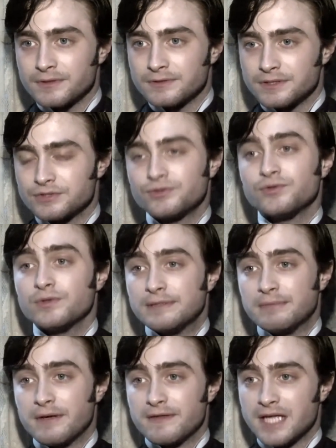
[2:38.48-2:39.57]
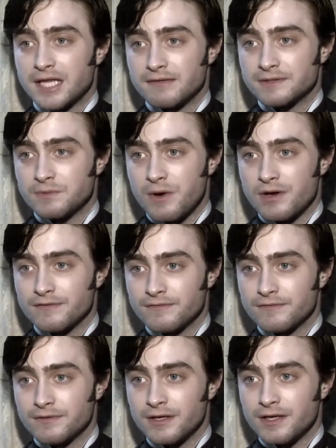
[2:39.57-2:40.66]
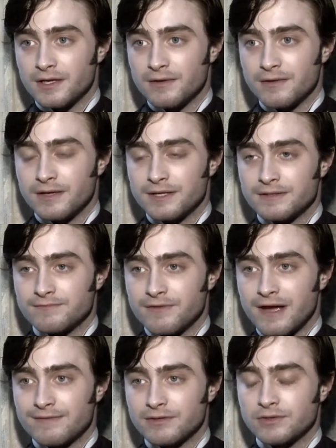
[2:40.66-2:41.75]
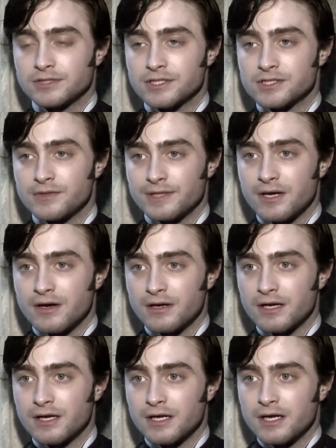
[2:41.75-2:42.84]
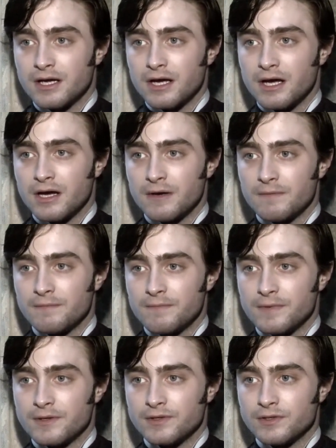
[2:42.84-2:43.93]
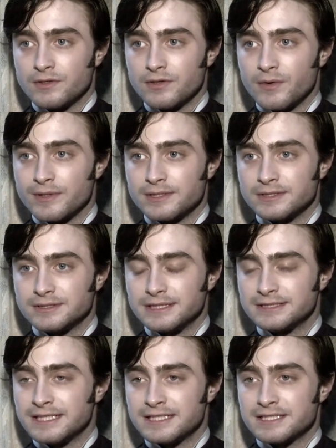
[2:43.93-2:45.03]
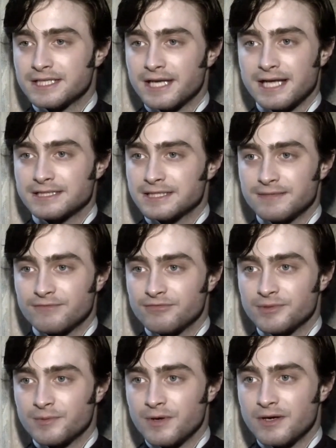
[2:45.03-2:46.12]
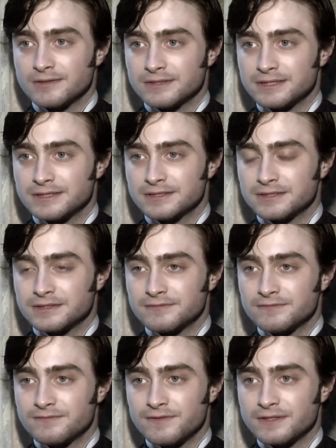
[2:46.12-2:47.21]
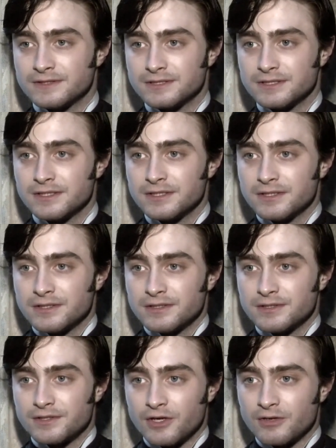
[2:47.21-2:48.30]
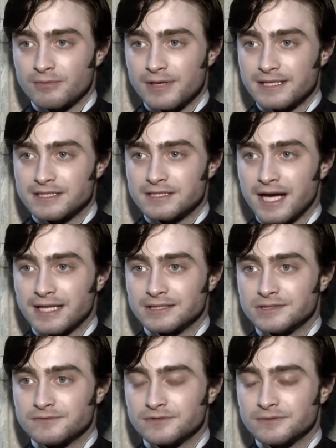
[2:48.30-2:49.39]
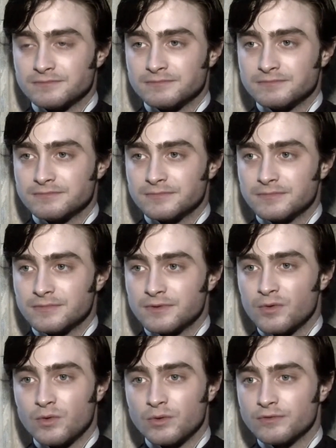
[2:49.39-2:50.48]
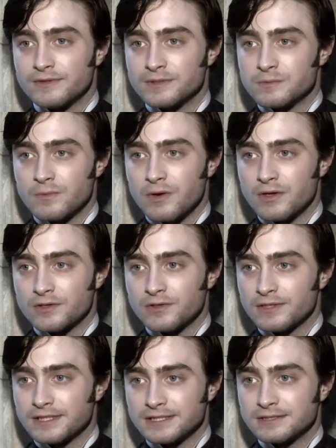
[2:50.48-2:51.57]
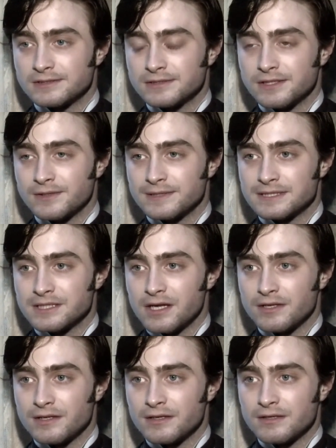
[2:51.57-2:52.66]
destroyed by the death of his wife, and having lost her so young, you know, it has disconnected him from the world. He feels, you know, completely detached from all of his work colleagues, you know, his son.